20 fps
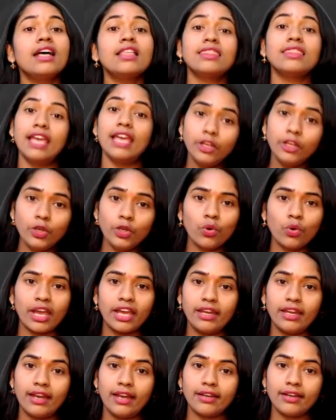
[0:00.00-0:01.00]
then you
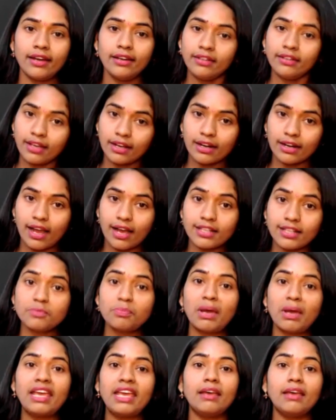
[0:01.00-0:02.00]
can attend the class
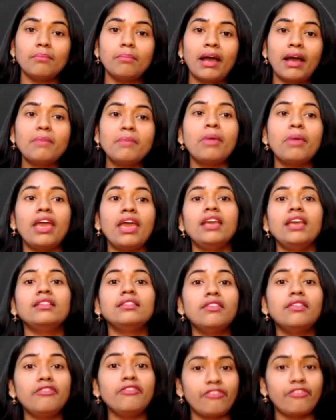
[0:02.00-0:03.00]
by paying
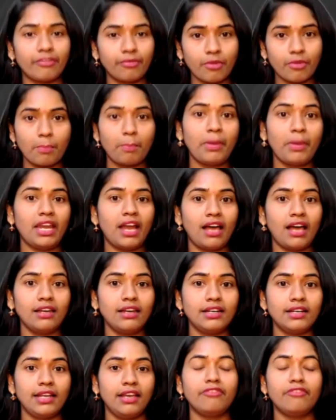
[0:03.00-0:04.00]
the
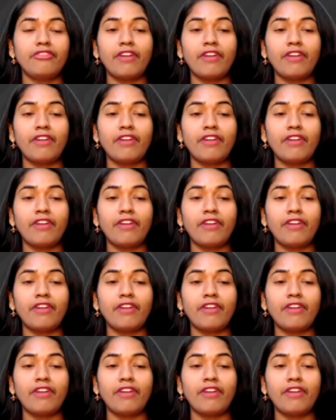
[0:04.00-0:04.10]
penalty.